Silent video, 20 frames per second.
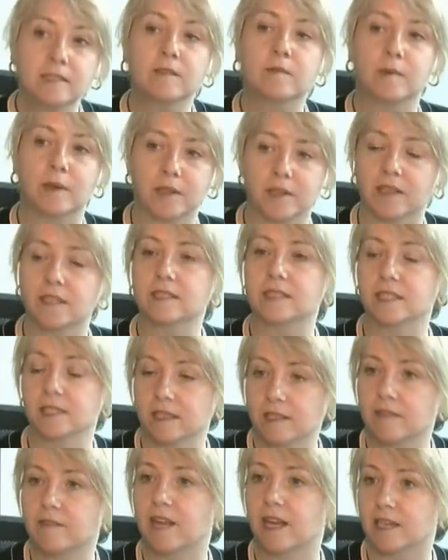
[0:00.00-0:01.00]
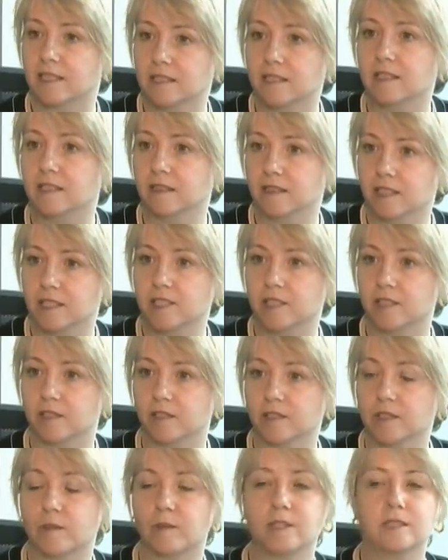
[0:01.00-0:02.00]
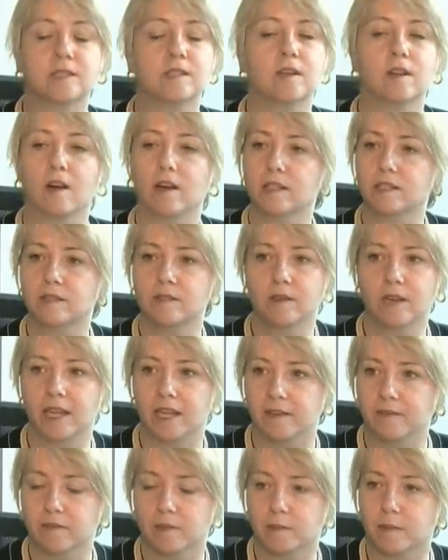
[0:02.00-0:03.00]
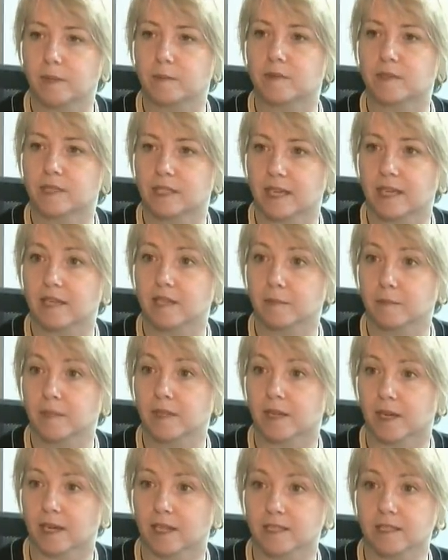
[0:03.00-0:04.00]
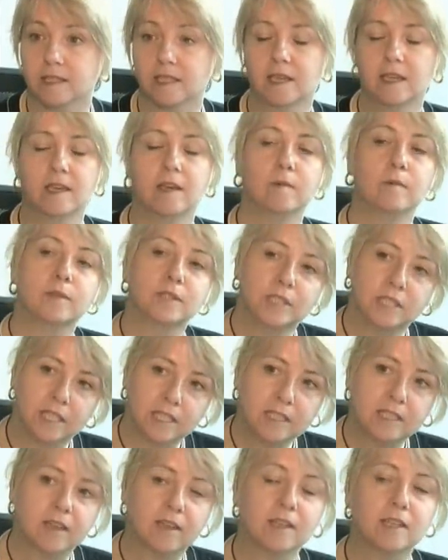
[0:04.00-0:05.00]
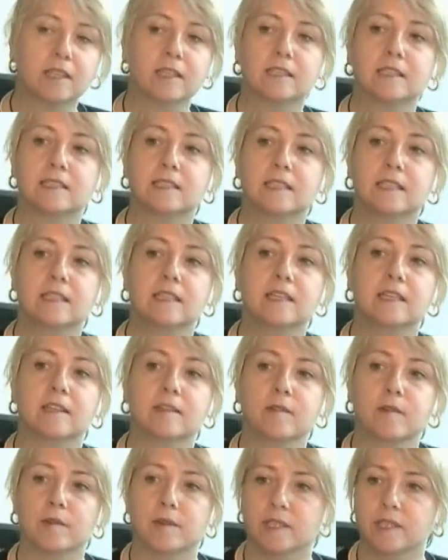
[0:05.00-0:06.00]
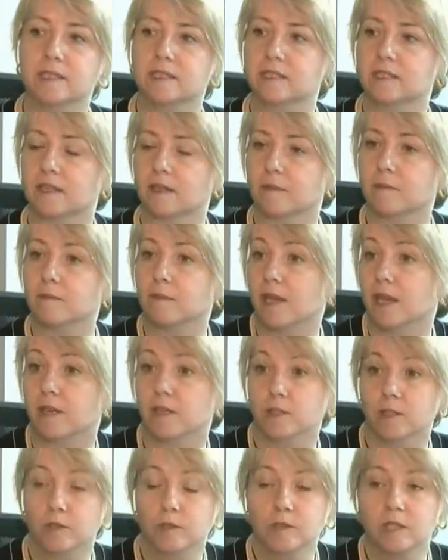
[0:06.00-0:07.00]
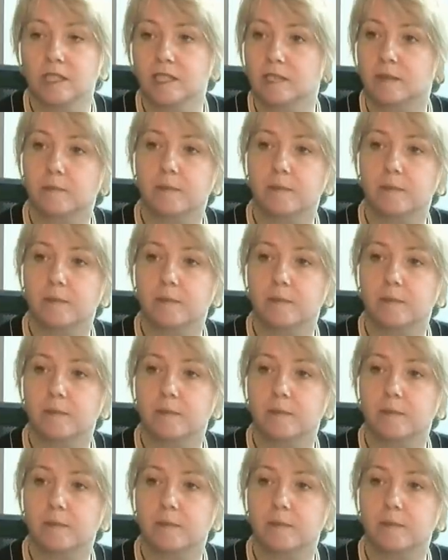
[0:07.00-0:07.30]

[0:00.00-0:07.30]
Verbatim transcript: the one that's in the vaccine this year, so it's not too late for people to get immunized. We're just starting to see the increase, and usually the